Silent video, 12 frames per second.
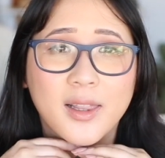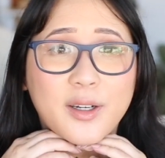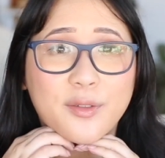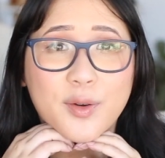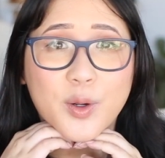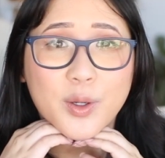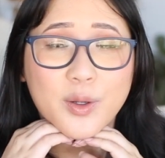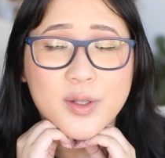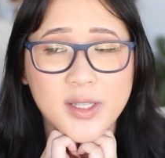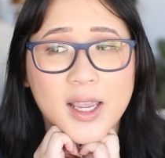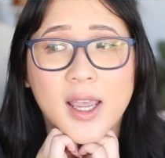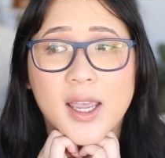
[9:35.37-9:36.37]
little
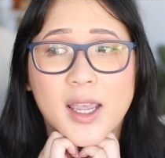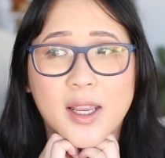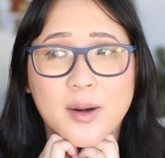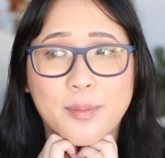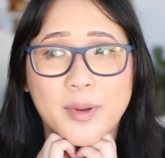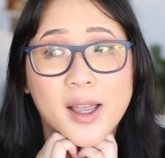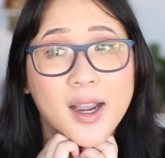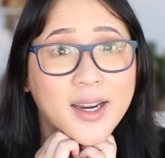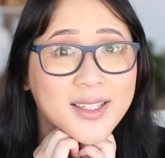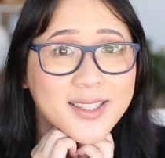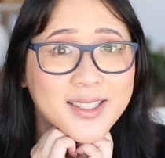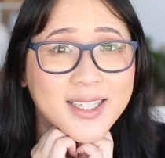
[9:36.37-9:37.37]
photos and
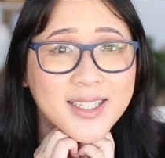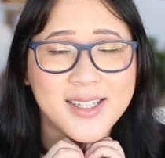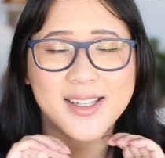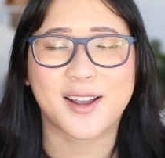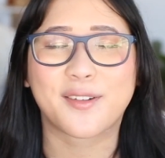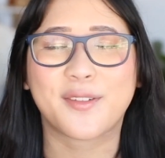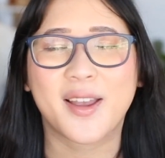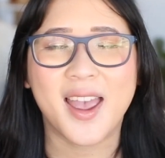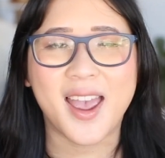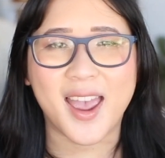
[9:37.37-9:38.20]
behind the scenes stuff.